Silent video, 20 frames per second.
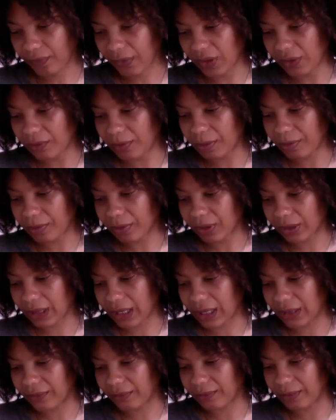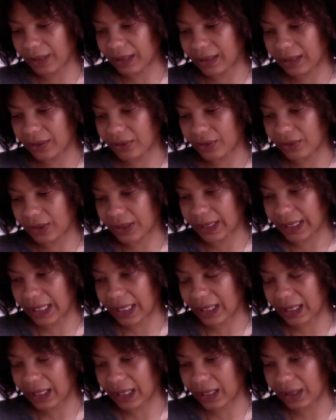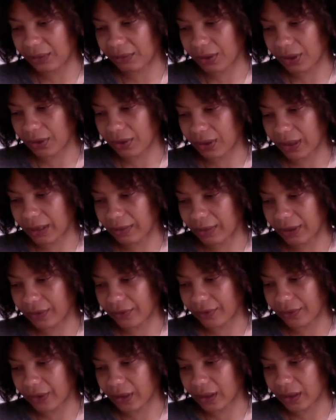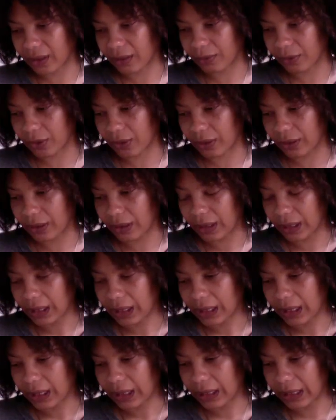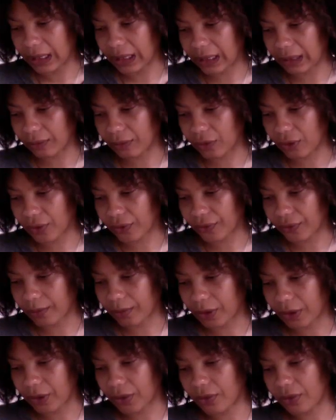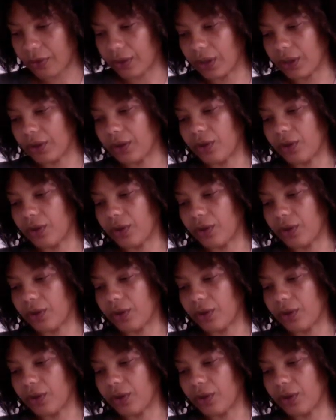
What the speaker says: If people are kind of misunderstanding where you're coming from or needing more from you than